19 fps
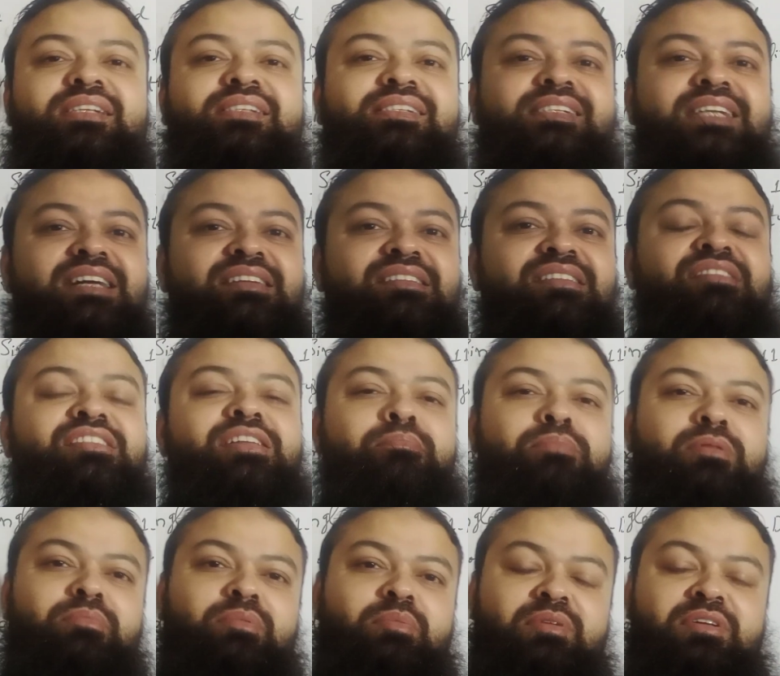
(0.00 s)
That is the
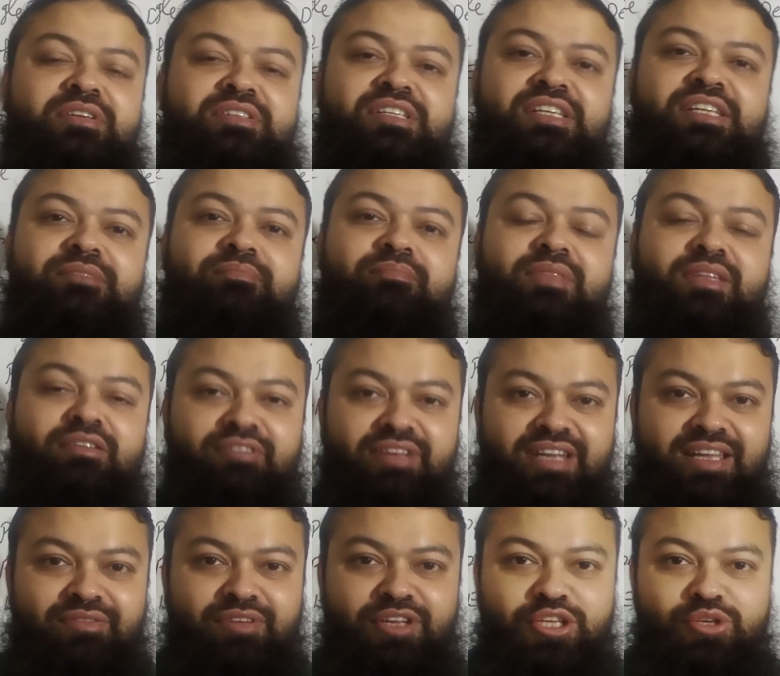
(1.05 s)
probability.
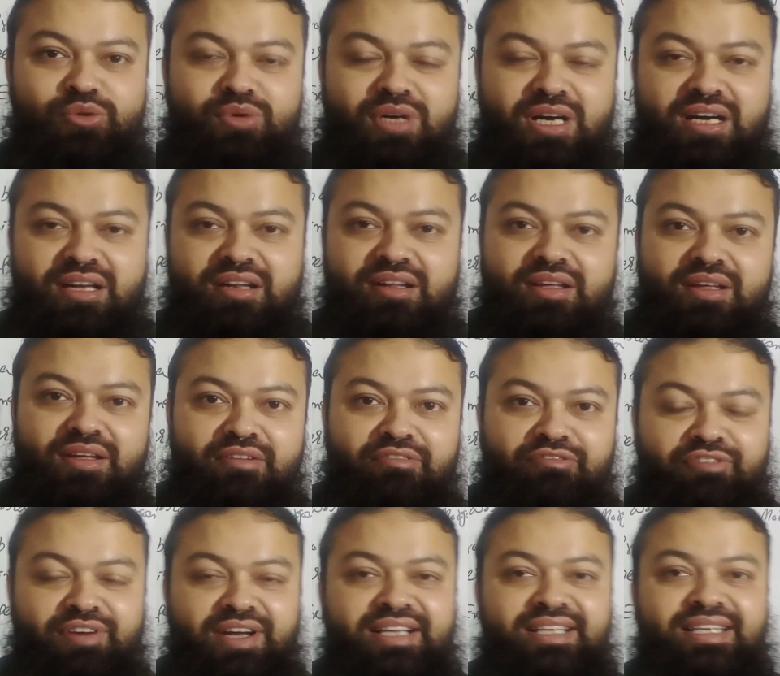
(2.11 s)
Whenever you are
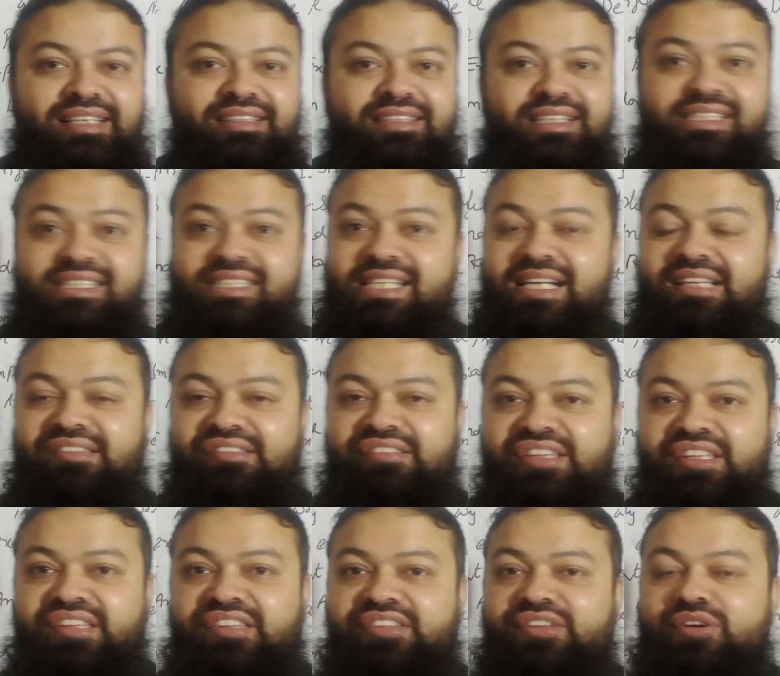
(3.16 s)
finding the
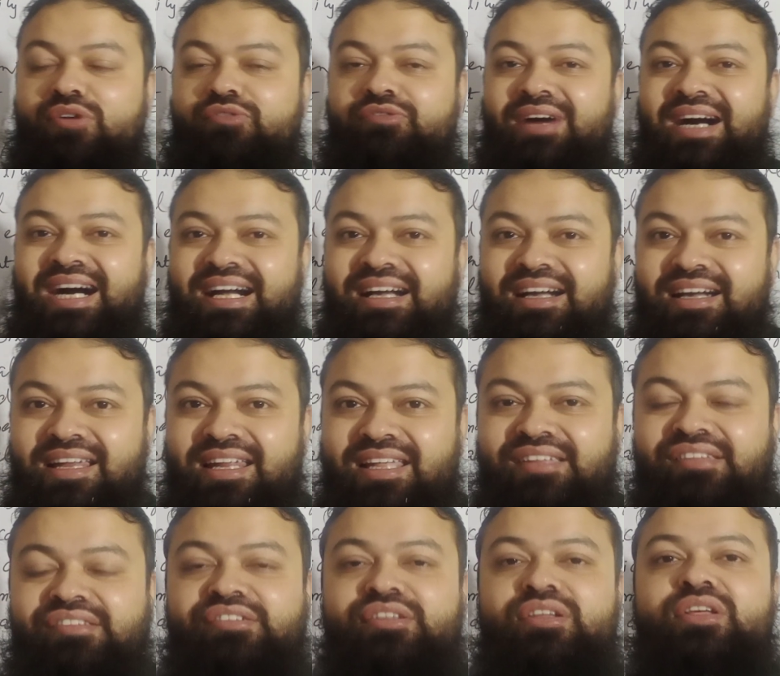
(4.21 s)
chances of
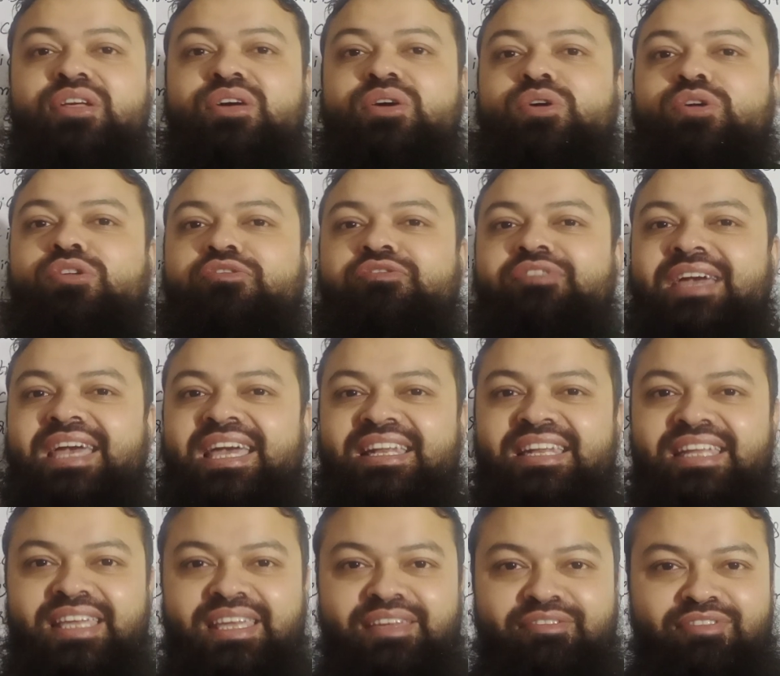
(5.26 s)
occurrence of
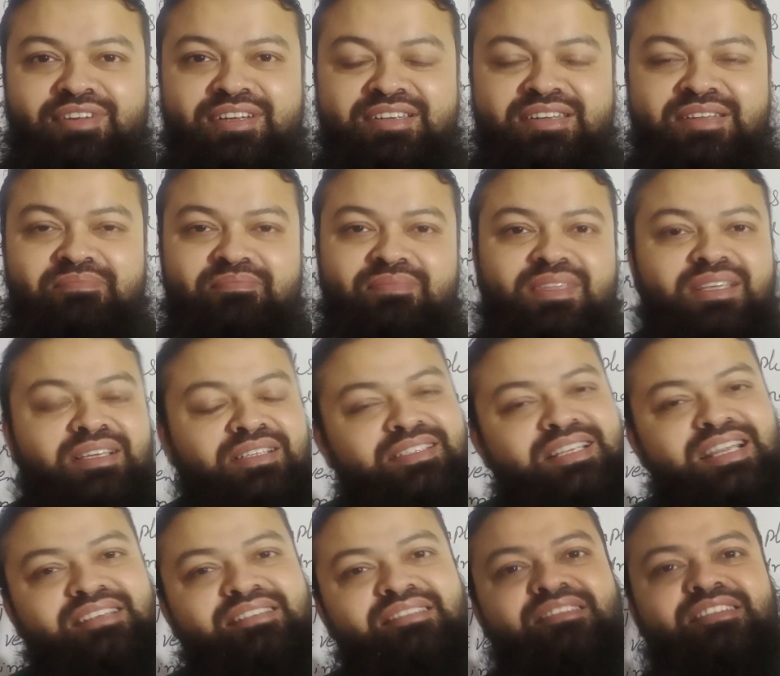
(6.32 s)
an event,
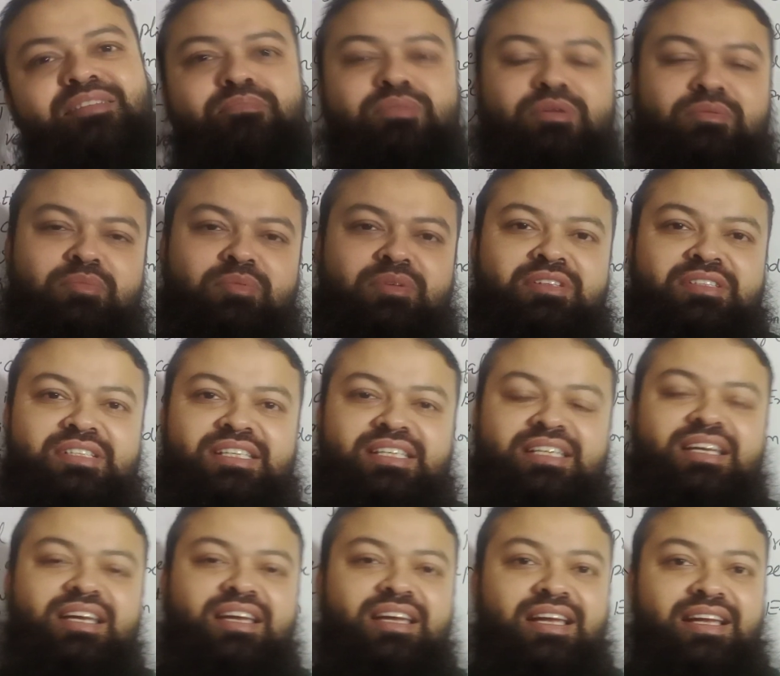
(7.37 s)
that is the
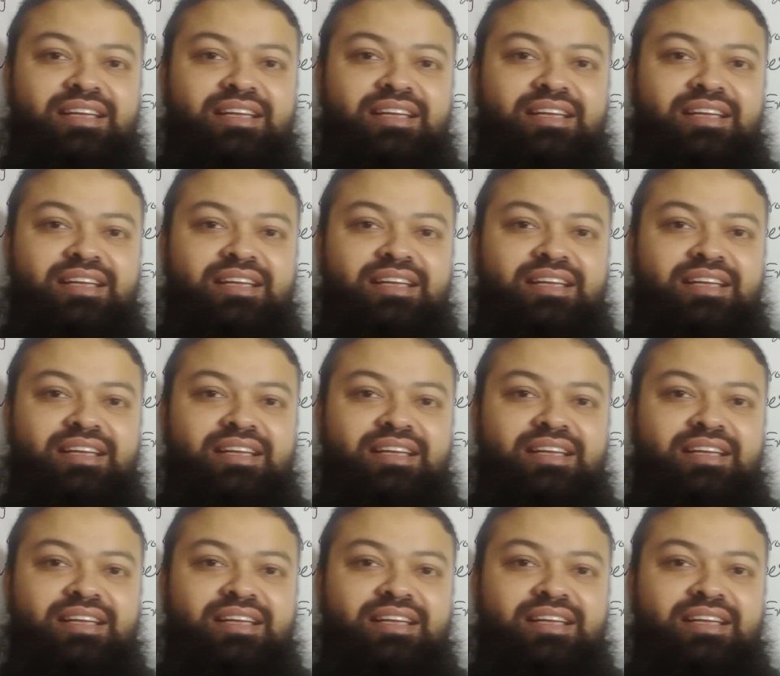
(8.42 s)
probability.